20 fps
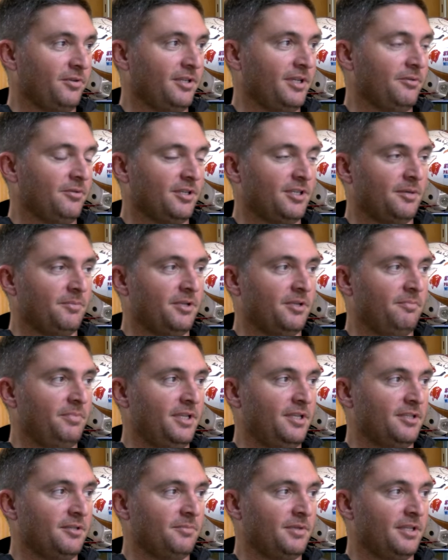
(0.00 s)
They were coming to
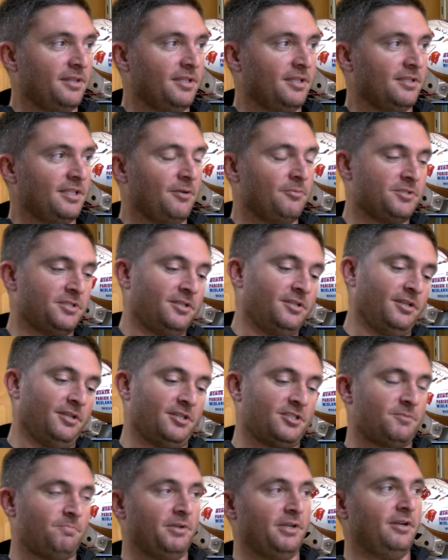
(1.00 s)
beat them, and I think that was a good
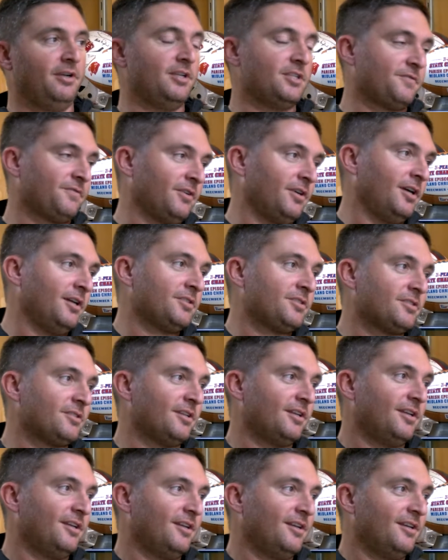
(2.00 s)
experience for us
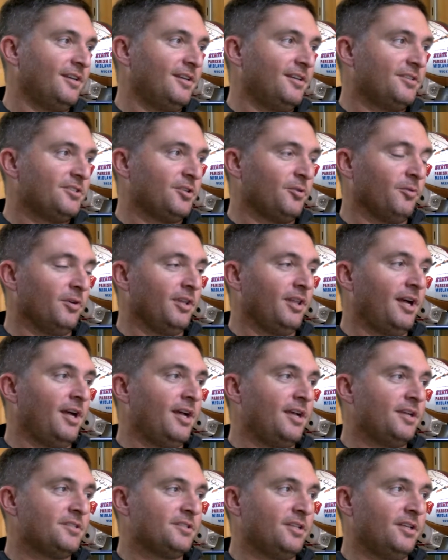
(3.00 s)
to
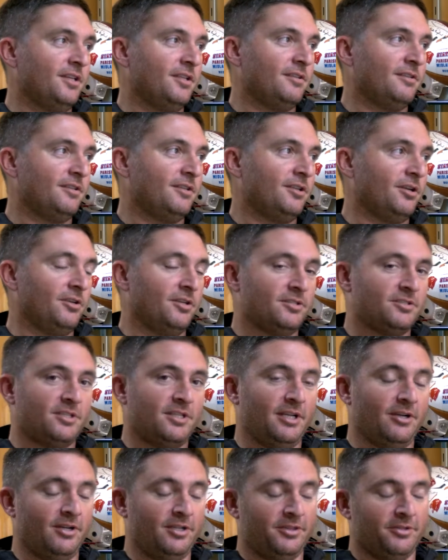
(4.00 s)
realize that, and it's
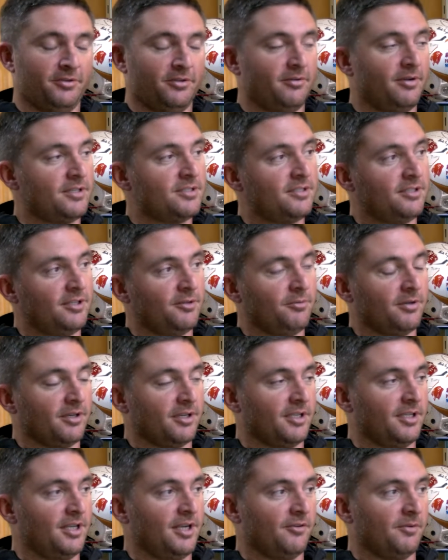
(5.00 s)
carried through the rest of the year. We're
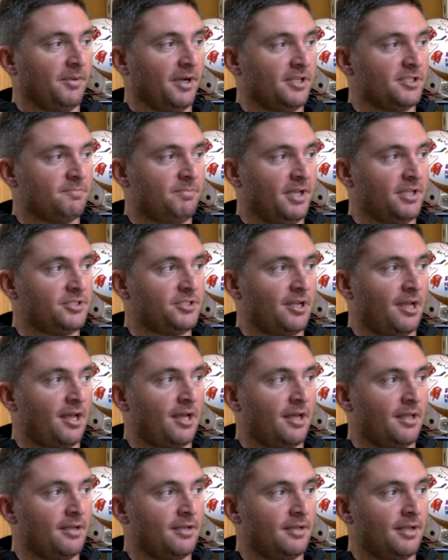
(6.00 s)
going to get everybody's best
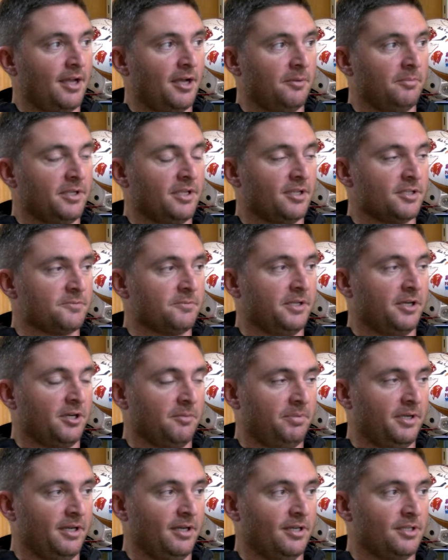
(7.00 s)
shot now because we are
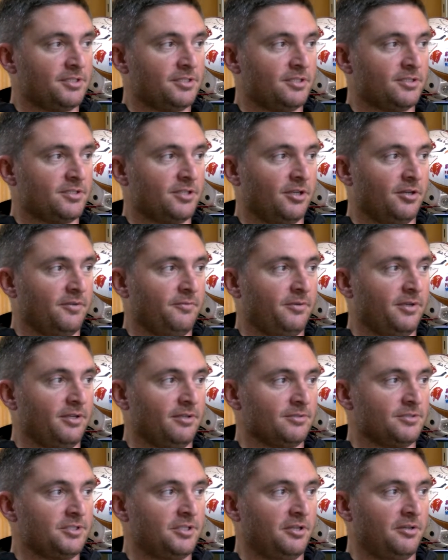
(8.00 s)
Parish, and so if we
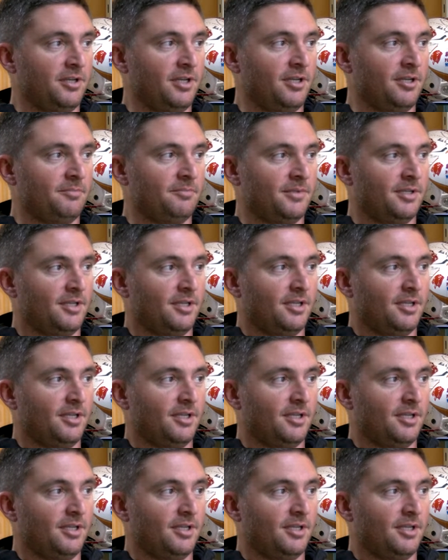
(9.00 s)
don't show up